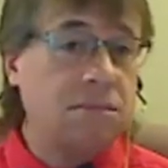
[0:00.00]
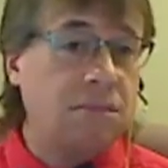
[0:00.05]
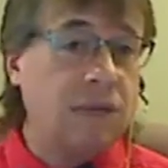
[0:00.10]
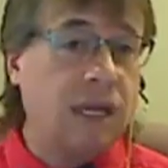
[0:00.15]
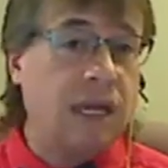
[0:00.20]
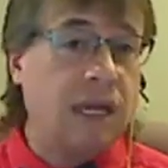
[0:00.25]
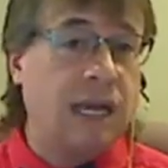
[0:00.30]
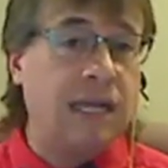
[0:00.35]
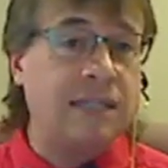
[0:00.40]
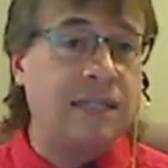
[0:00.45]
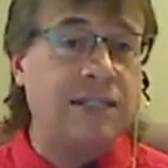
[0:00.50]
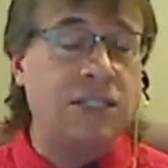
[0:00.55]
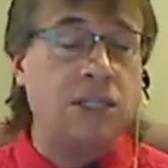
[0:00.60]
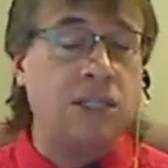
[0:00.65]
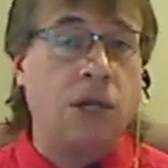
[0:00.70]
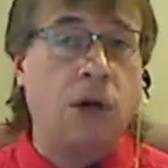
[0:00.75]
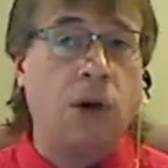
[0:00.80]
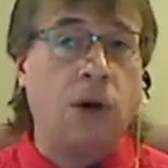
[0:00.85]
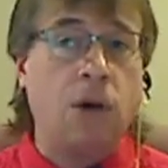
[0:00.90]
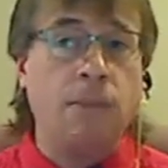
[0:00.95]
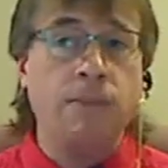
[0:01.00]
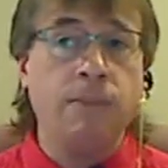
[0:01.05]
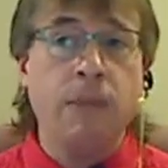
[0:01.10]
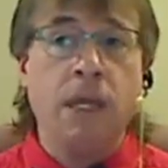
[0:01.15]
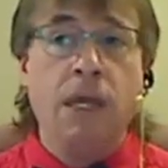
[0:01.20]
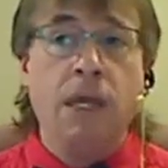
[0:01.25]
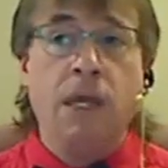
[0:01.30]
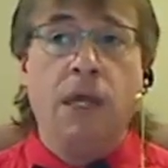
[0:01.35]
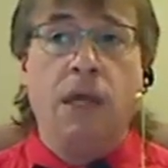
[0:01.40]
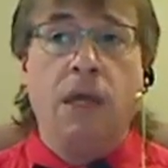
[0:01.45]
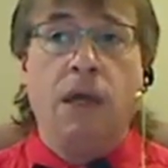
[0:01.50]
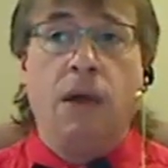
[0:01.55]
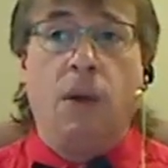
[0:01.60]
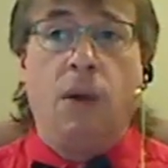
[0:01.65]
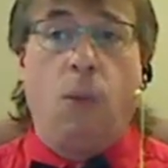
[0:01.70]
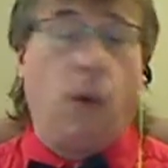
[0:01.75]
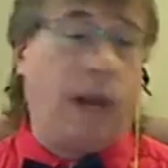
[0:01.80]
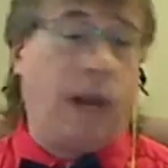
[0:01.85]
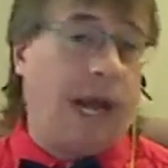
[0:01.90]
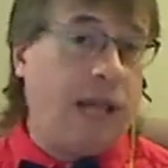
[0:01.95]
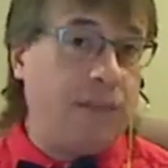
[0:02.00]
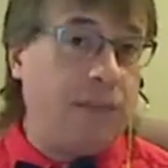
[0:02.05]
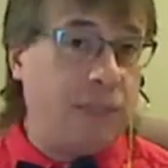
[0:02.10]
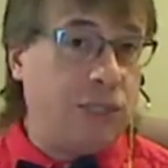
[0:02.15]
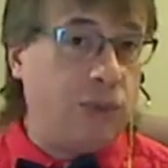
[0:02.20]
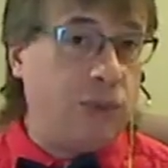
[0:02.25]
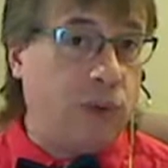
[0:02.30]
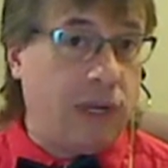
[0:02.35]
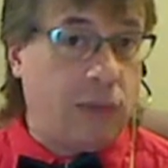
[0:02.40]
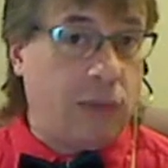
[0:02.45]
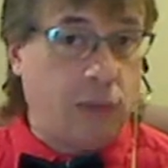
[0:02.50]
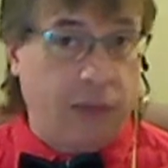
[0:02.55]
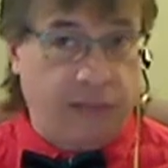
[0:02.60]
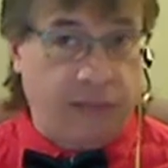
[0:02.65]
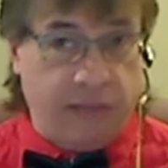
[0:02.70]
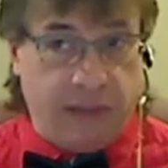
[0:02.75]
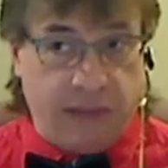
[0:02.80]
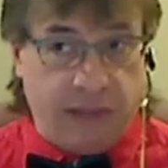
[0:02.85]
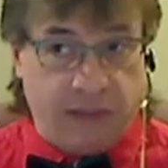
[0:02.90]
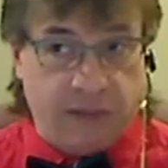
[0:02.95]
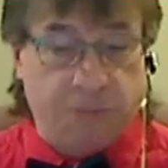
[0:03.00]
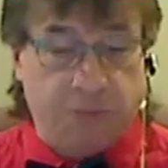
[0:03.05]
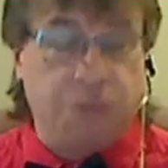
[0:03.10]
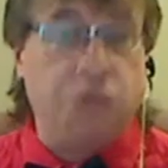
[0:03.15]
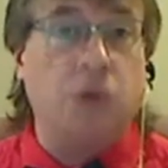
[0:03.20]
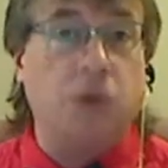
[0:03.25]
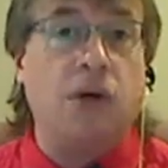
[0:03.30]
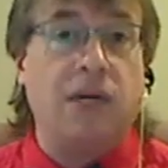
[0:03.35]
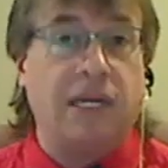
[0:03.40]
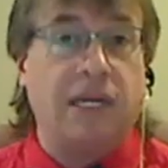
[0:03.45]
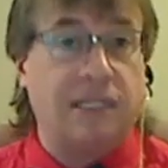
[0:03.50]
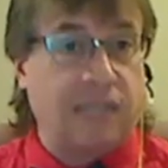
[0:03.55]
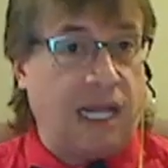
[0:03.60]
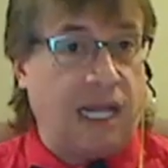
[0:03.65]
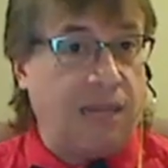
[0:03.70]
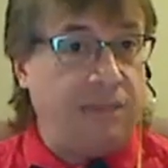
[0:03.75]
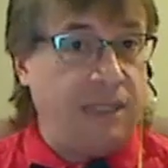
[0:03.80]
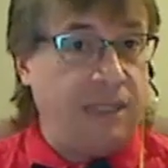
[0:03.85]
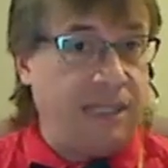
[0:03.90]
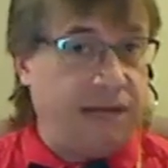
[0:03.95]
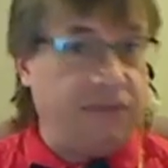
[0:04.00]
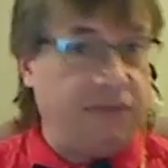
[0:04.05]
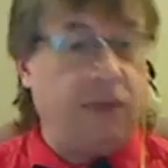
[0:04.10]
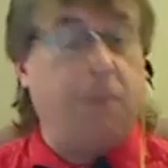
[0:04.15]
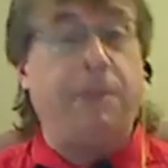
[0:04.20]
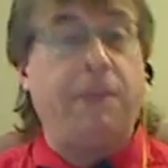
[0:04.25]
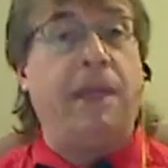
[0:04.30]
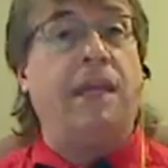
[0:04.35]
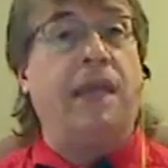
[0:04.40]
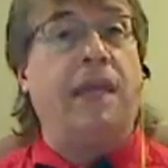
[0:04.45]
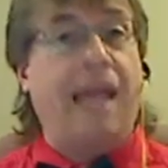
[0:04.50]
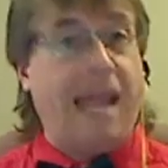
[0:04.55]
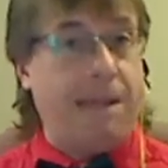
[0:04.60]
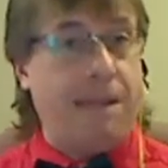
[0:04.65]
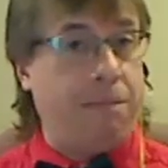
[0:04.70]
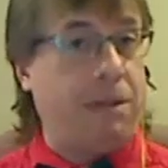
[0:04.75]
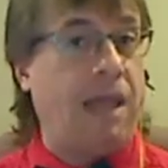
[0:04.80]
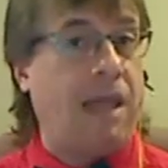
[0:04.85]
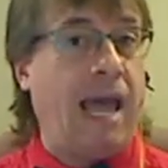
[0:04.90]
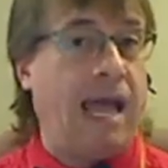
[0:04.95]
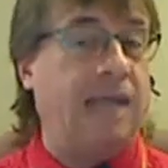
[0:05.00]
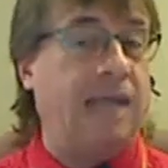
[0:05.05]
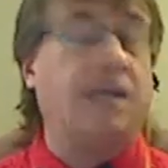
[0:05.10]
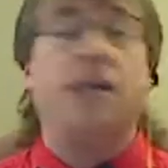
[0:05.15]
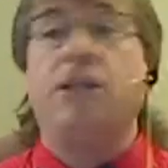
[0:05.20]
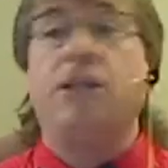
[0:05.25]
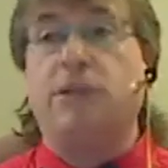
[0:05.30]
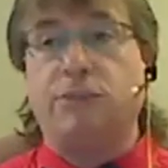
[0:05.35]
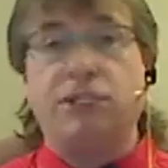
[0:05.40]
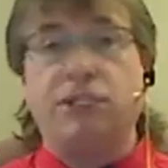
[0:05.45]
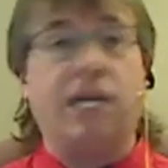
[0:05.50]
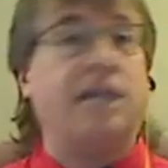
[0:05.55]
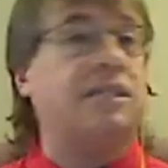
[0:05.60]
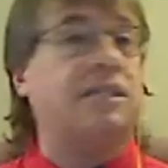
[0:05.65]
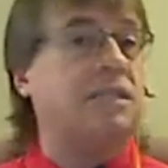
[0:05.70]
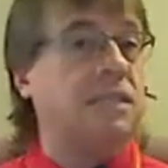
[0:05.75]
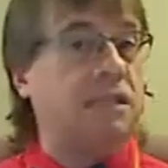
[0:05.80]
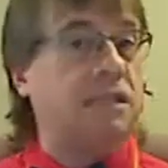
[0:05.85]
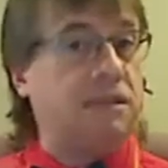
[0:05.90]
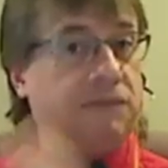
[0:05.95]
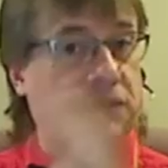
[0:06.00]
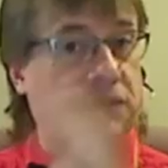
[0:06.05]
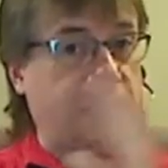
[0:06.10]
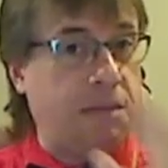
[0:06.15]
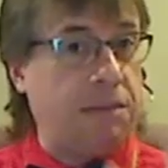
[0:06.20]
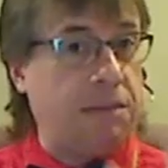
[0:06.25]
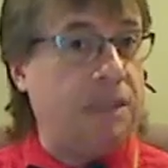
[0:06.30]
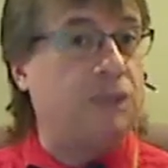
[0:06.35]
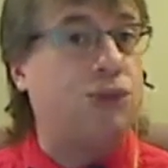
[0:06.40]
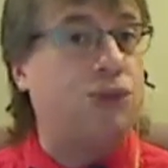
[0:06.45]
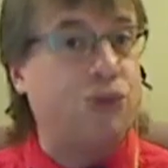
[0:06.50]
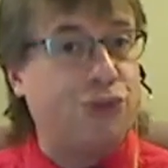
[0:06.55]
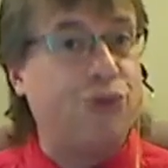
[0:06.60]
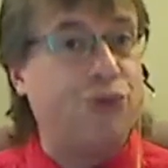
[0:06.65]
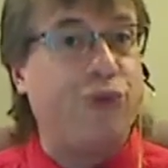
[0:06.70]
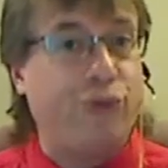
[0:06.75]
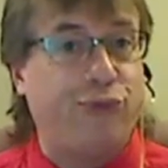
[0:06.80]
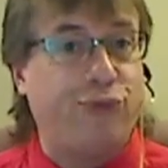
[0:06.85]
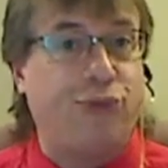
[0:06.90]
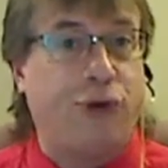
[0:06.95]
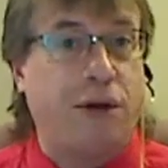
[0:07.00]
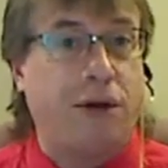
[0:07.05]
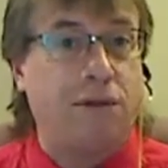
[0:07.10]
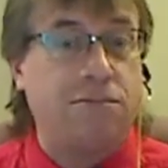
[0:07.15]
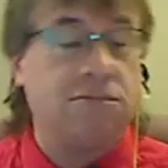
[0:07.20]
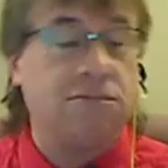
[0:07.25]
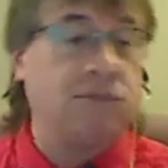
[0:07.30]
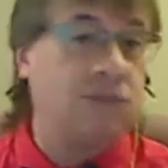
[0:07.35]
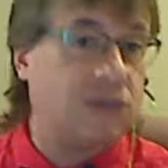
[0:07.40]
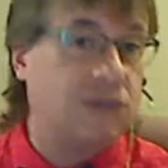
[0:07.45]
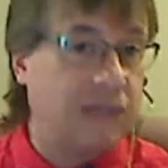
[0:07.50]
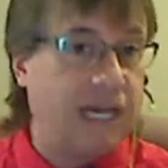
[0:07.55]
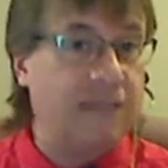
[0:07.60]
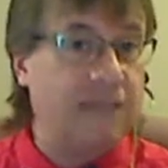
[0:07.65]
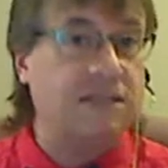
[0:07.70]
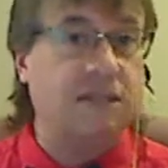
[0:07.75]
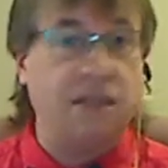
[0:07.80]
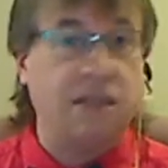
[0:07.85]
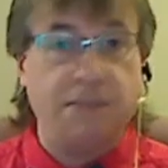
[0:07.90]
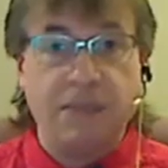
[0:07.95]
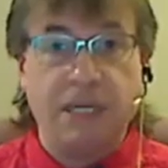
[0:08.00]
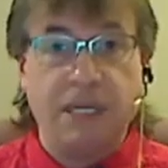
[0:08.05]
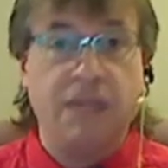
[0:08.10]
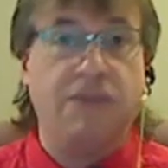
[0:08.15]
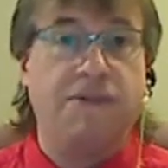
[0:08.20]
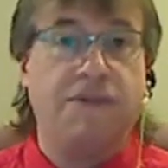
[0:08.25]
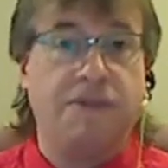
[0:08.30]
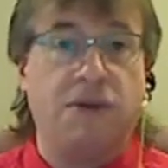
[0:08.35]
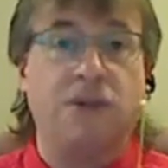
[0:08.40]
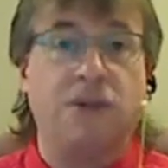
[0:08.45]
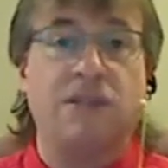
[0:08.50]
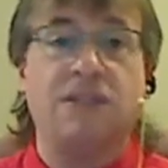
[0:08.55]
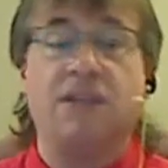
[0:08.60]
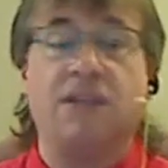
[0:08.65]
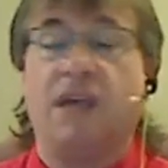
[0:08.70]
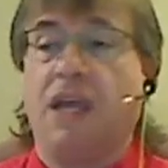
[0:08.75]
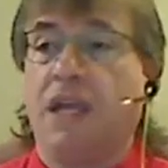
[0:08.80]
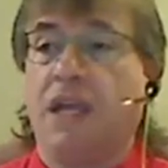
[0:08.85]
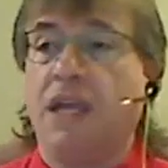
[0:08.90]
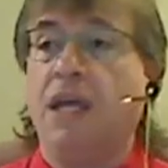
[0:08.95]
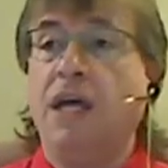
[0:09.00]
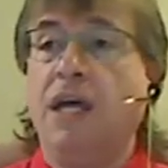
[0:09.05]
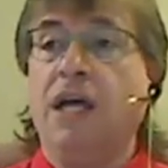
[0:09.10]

And so what I'll be doing with this book is I'll be developing a plan, an objective, something to shoot for. So that's going to be the first thing.